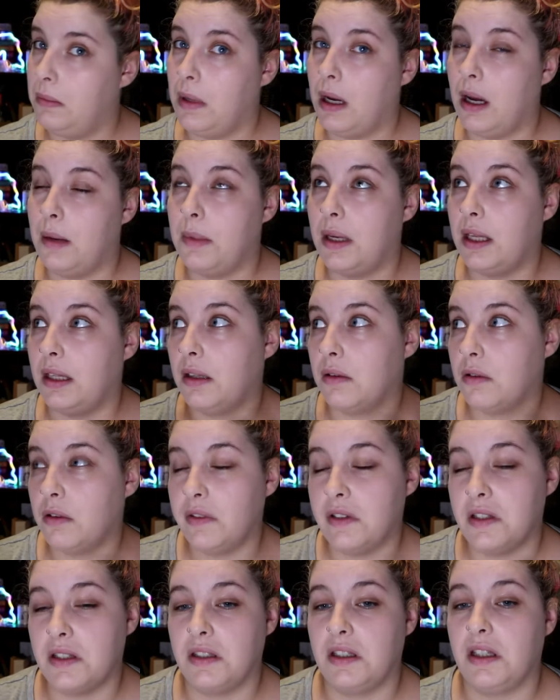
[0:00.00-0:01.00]
I mean, they're
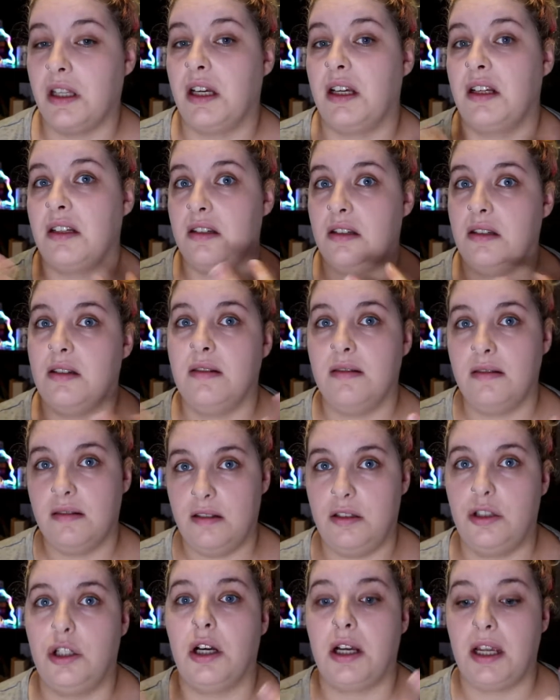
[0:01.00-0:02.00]
obviously like
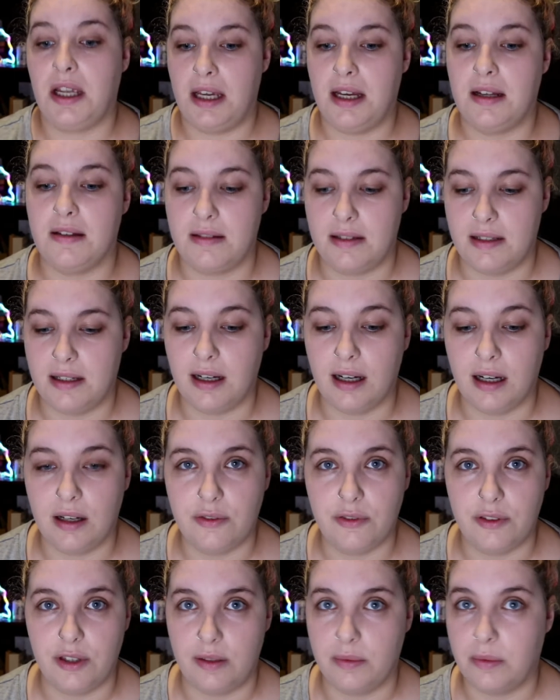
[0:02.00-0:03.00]
chucking out
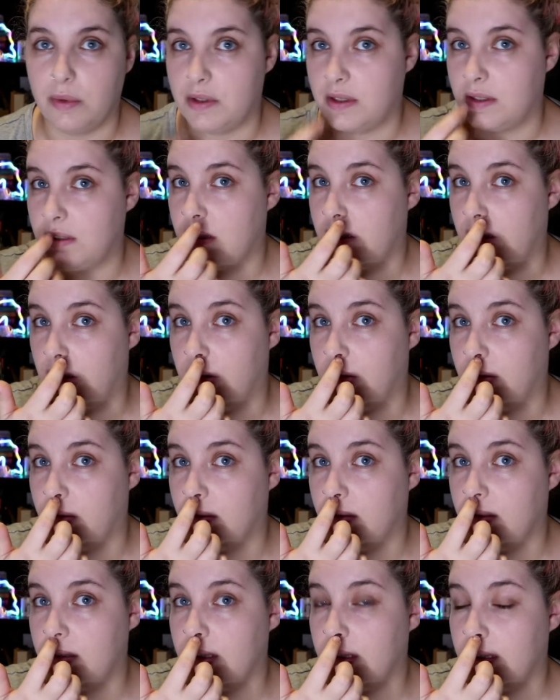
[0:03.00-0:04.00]
stuff that wasn't
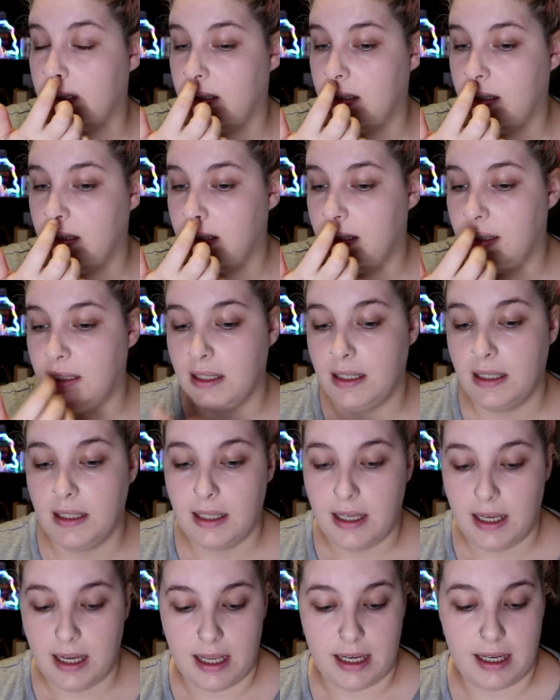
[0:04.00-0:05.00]
sold.
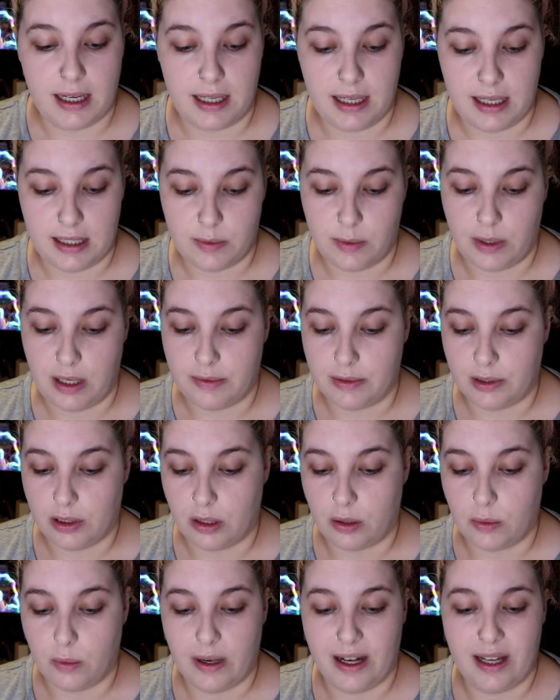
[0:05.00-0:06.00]
And I guess we have a
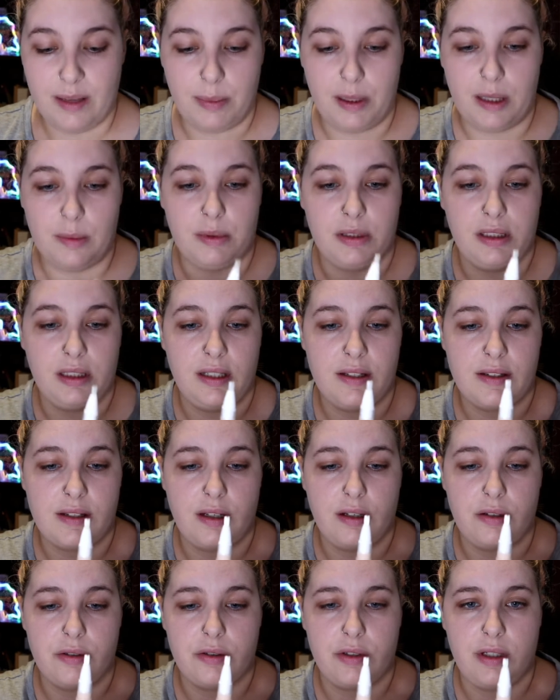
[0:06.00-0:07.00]
lot of white people in this
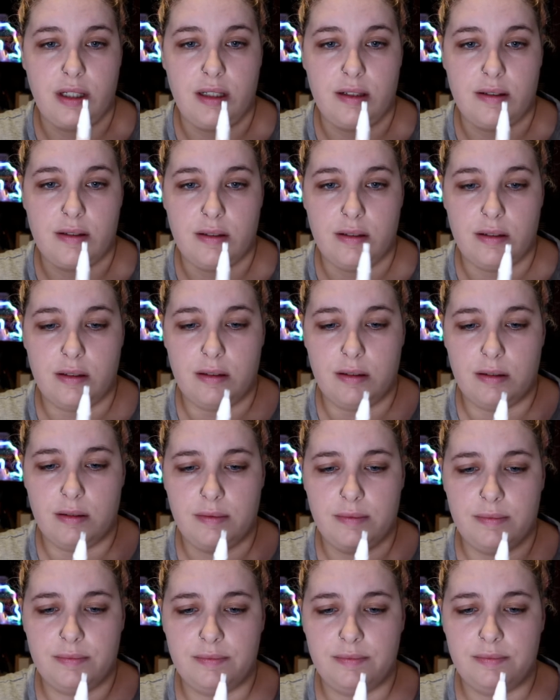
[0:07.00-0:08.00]
country, so
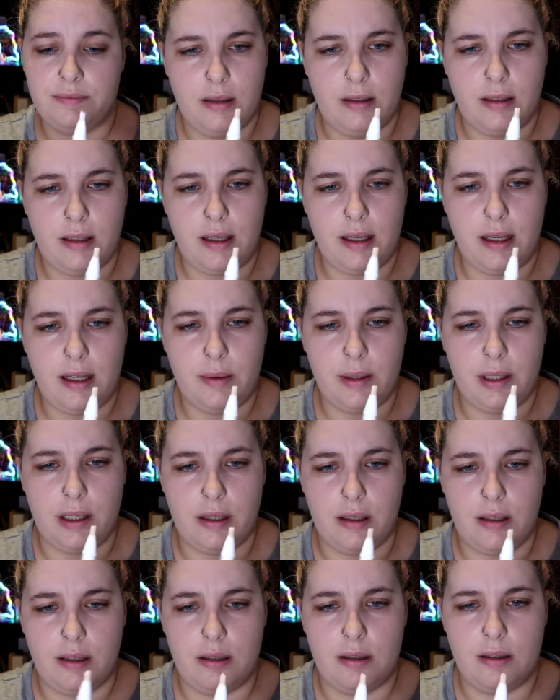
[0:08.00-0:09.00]
there we
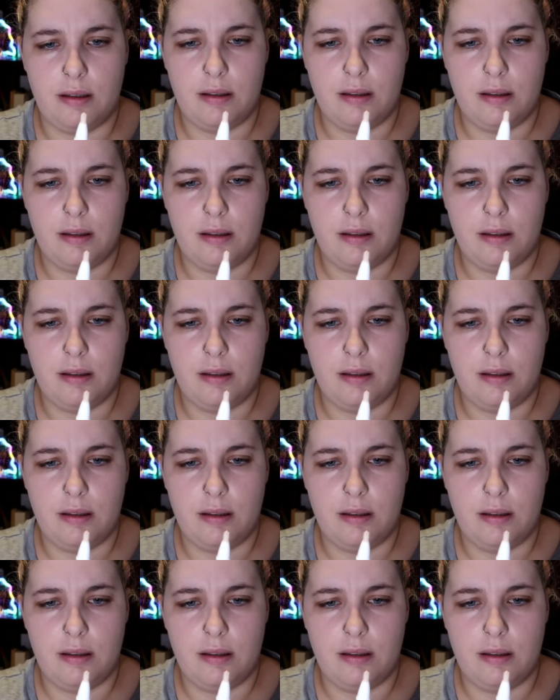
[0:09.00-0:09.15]
go.